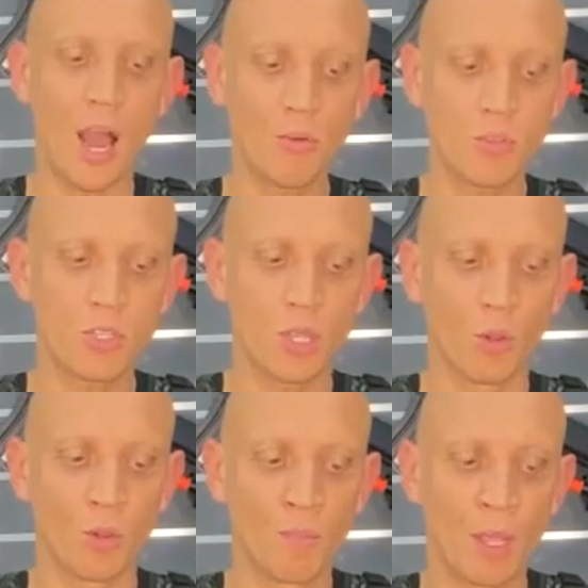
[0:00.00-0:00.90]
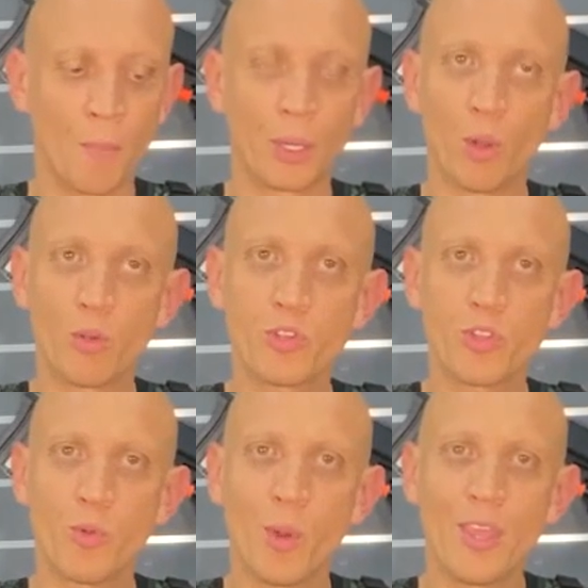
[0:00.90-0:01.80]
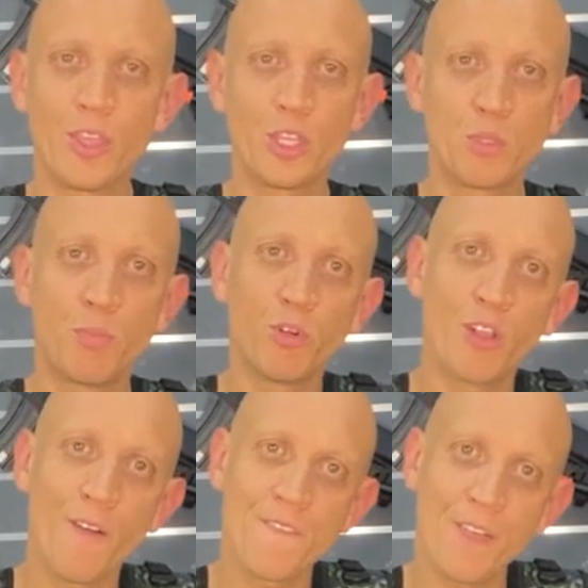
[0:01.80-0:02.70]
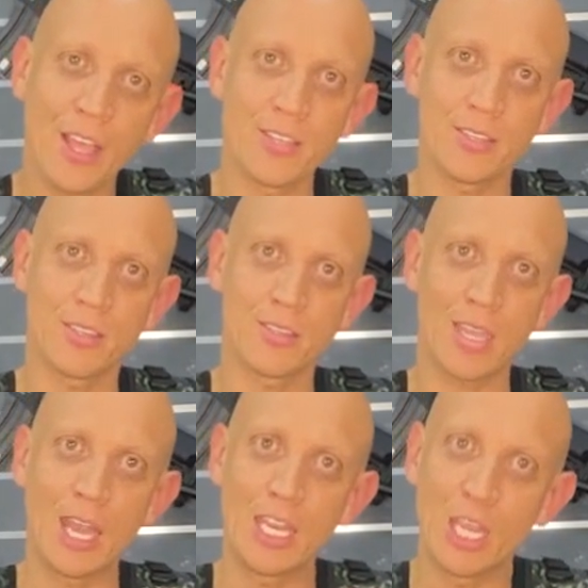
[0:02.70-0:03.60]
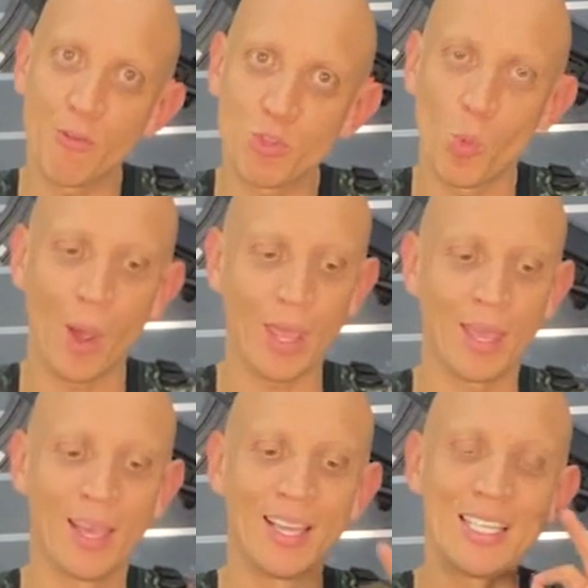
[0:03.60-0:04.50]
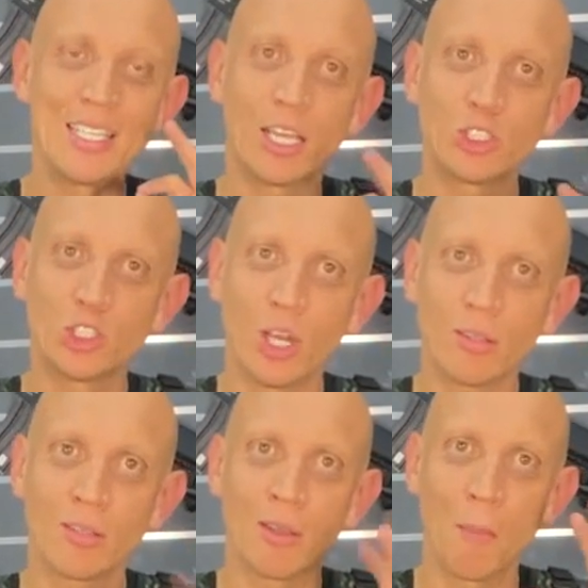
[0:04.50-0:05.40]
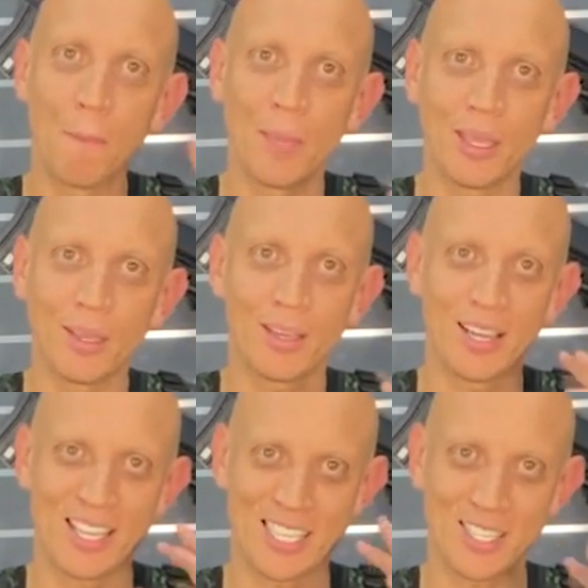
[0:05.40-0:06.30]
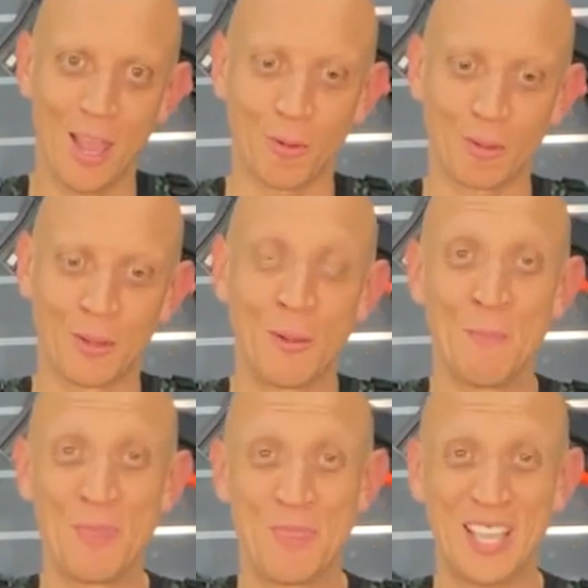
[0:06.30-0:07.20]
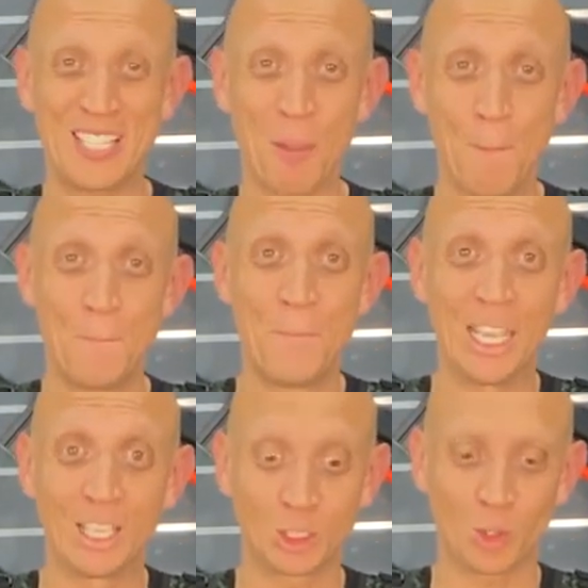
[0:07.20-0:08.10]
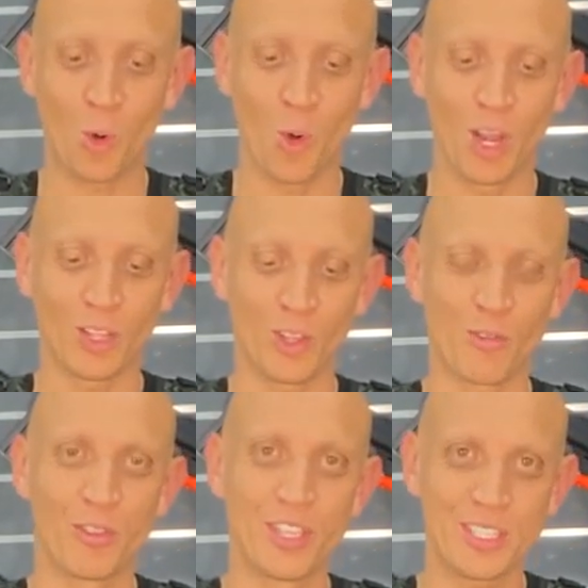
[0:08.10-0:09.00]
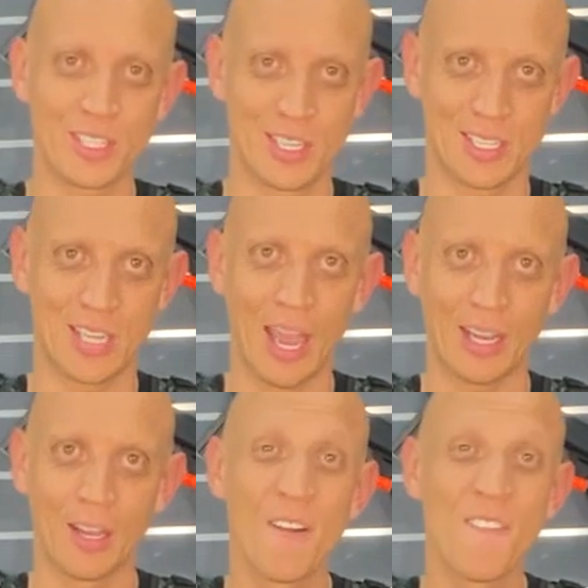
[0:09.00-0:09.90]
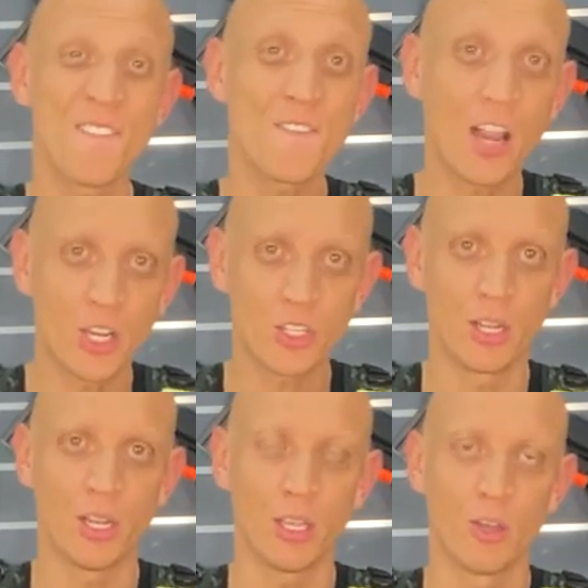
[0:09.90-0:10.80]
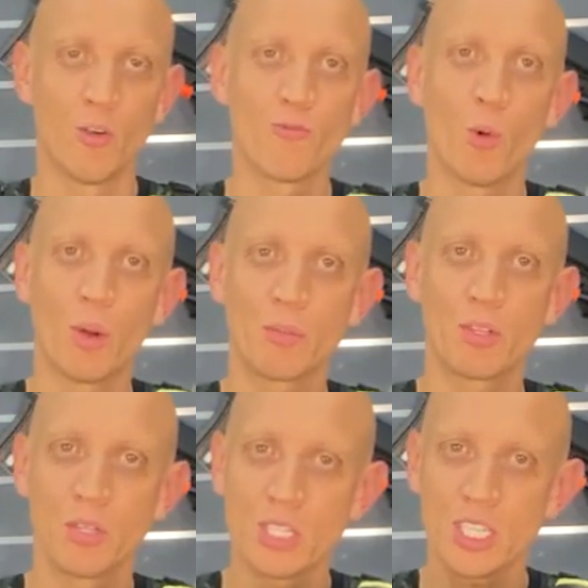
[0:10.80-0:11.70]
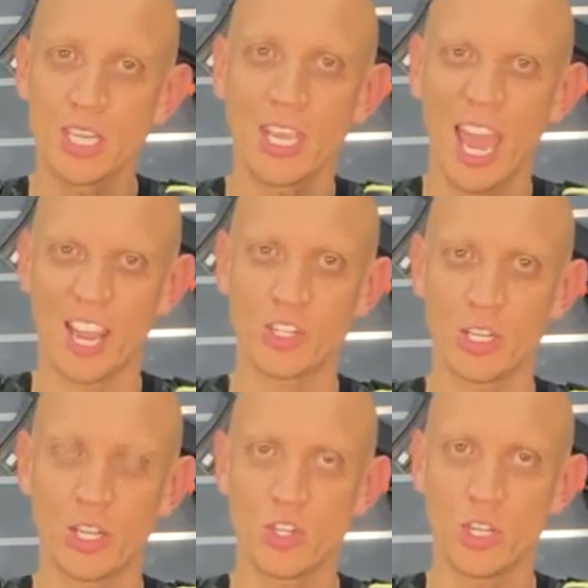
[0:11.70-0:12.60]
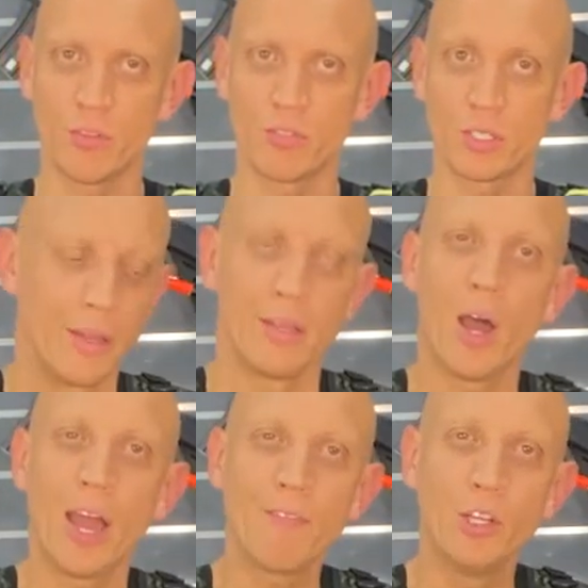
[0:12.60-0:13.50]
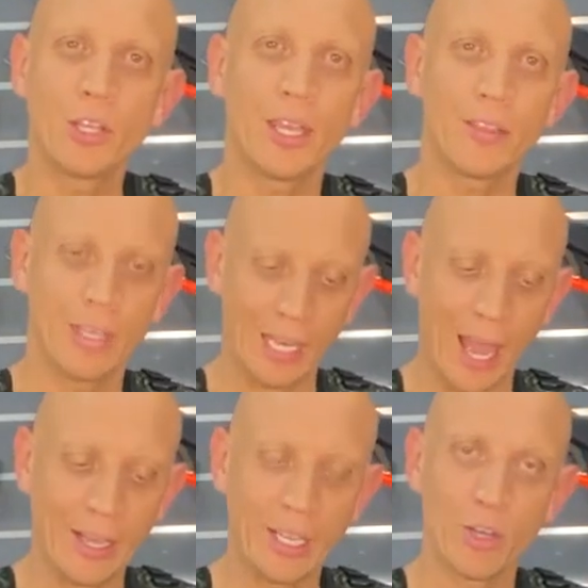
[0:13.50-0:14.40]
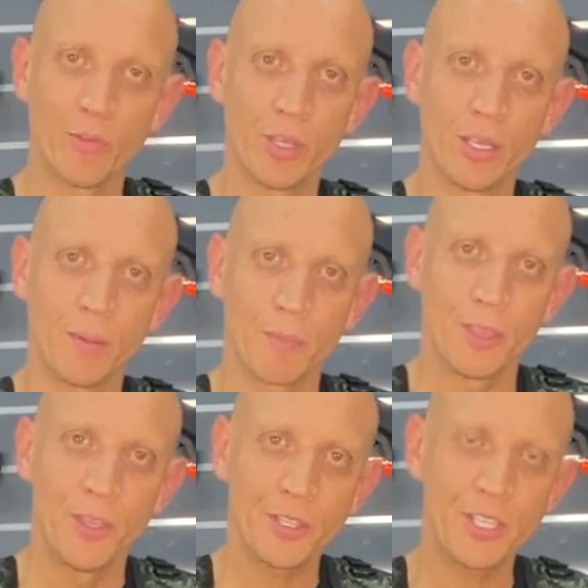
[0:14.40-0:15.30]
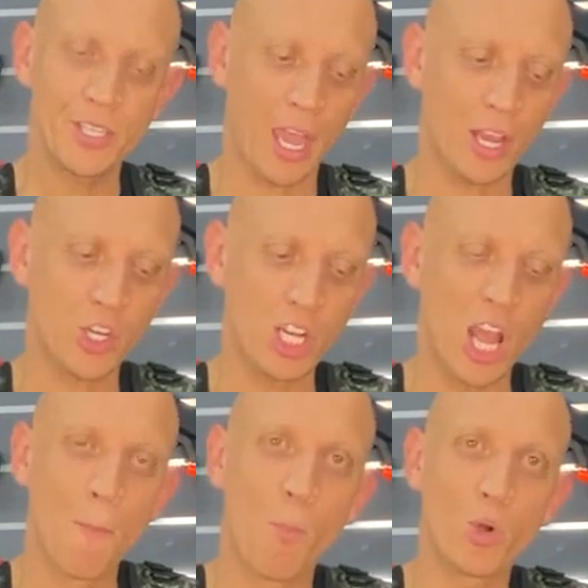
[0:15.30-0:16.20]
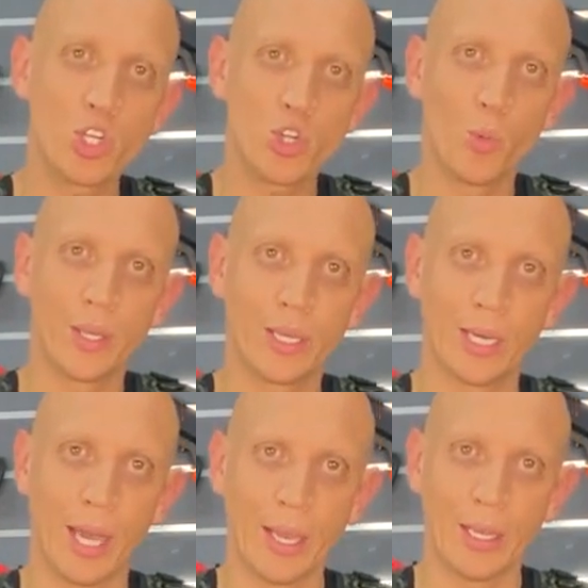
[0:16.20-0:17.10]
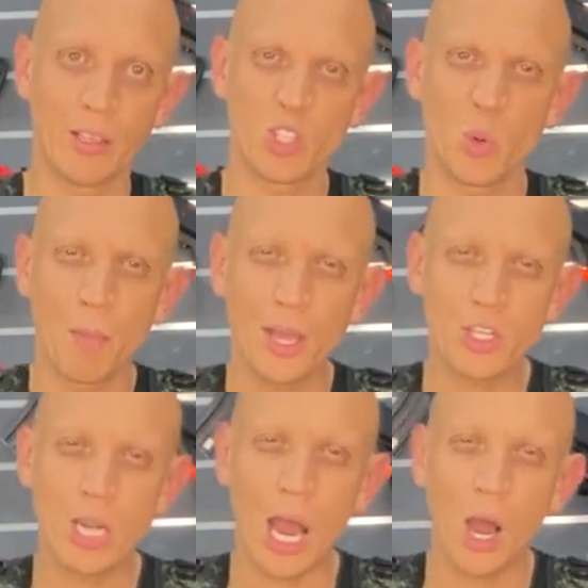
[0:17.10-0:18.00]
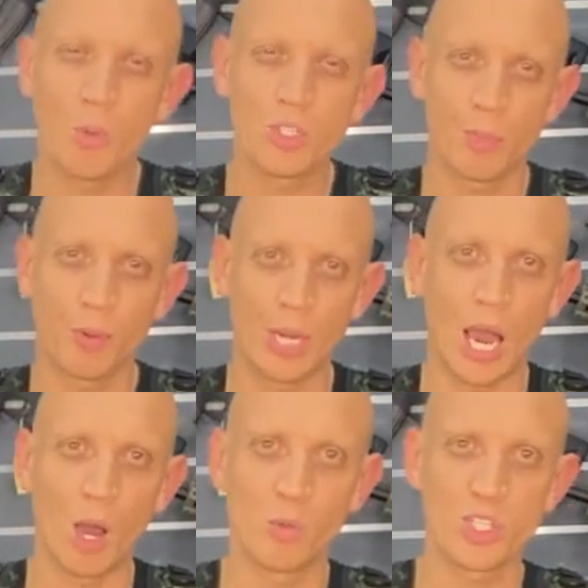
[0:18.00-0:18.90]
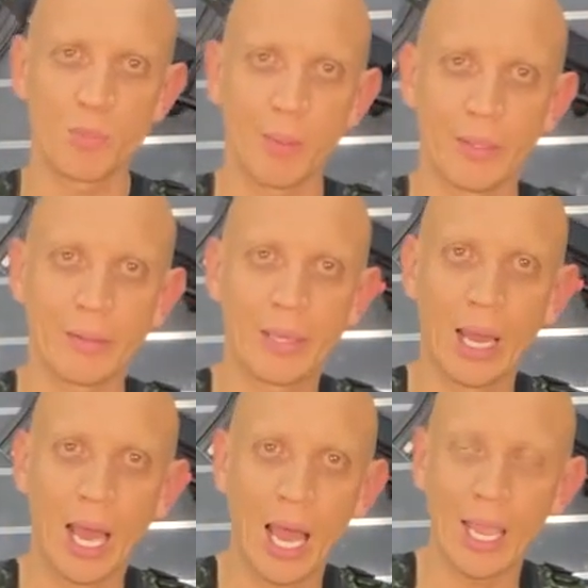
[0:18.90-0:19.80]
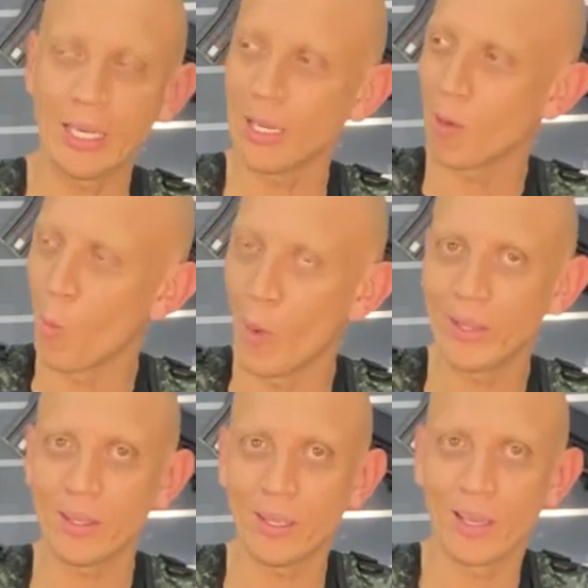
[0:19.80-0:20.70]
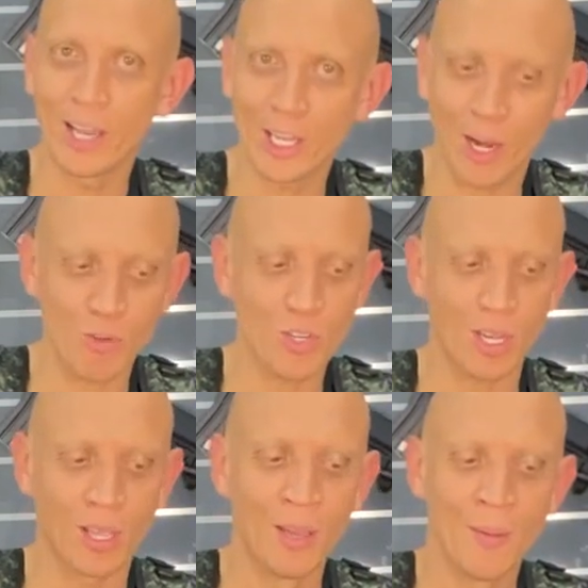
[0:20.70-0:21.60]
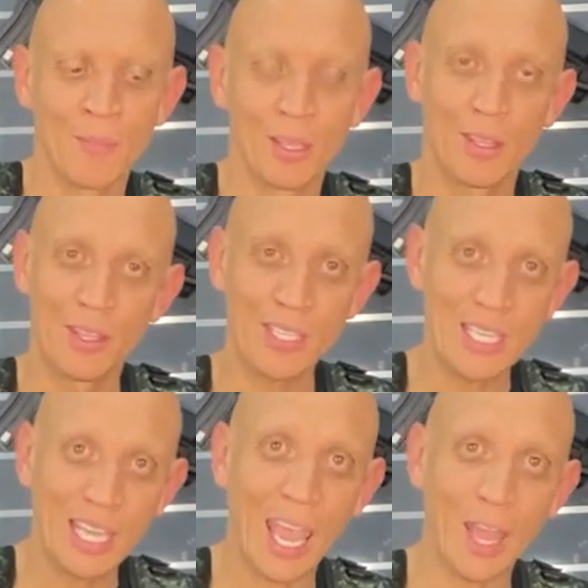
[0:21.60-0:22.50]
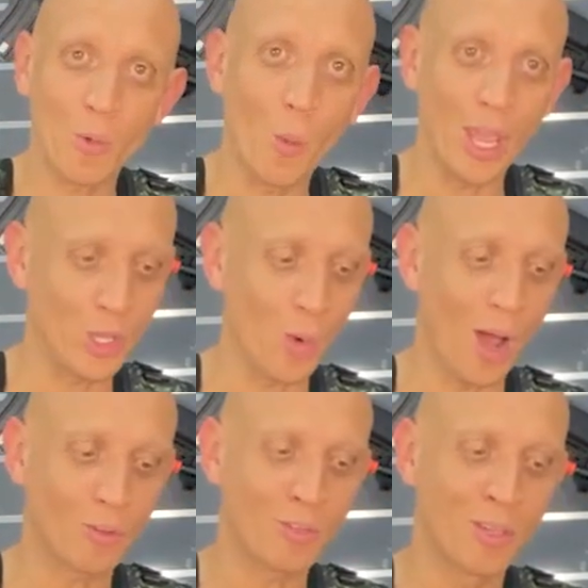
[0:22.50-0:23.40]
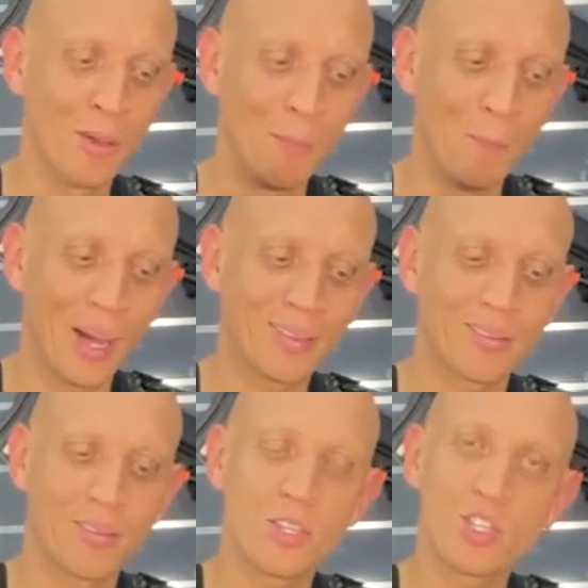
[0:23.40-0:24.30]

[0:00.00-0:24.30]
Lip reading: outsole, but also the way that this boot flexes and gives way does not make a sound. That's the biggest call out of this design functionally for what Snake actually achieves. Now have a looking at the lining over here. This is actually a moisture wicking lining. So imagine hours upon hours spent hiding, waiting, crouching. This can wear you out. But this is